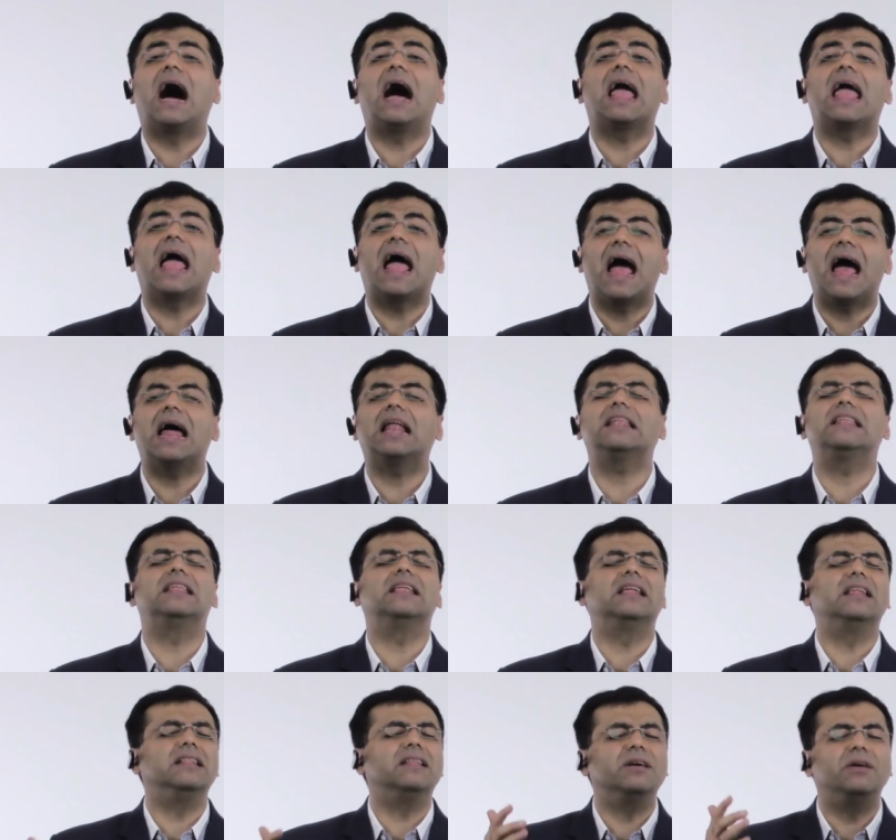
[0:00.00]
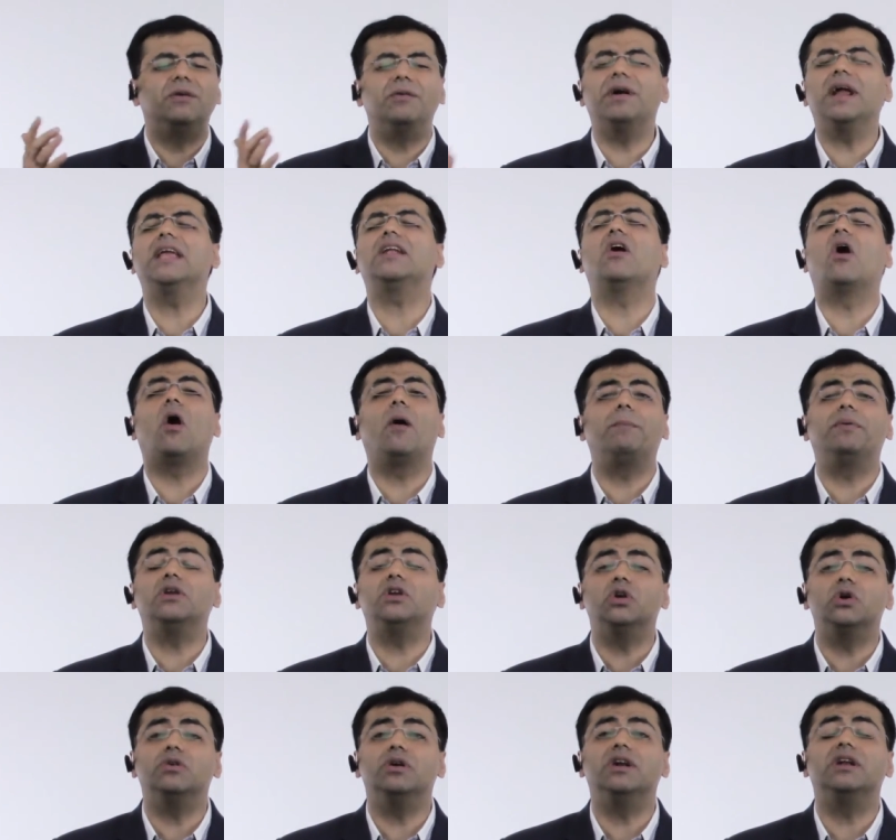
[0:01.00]
I had the great
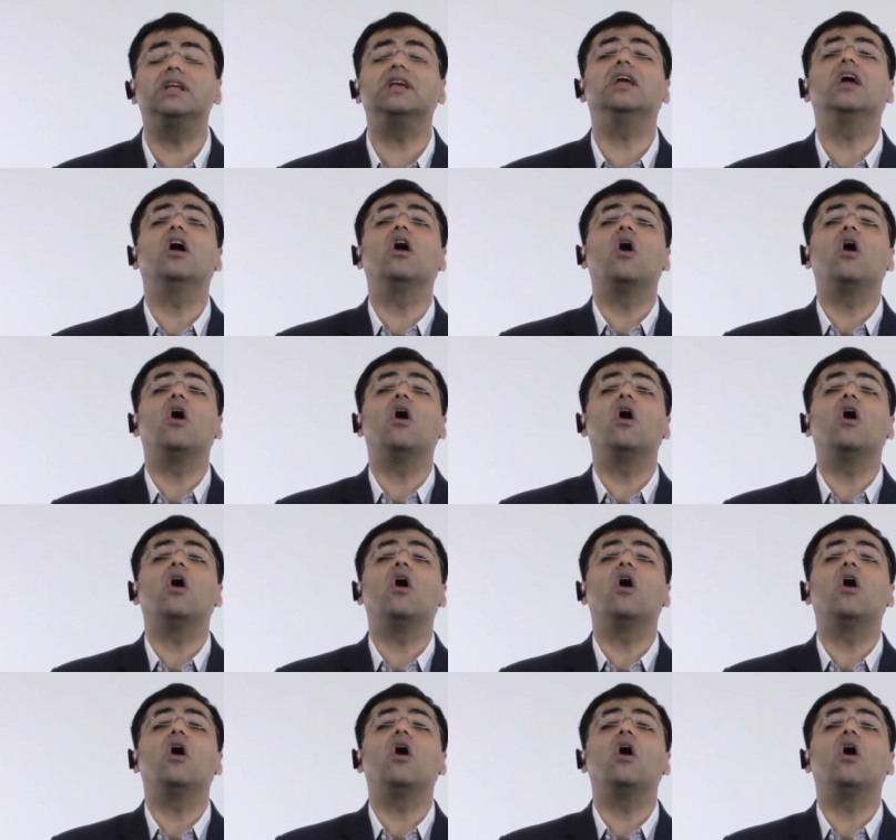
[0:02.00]
opportunity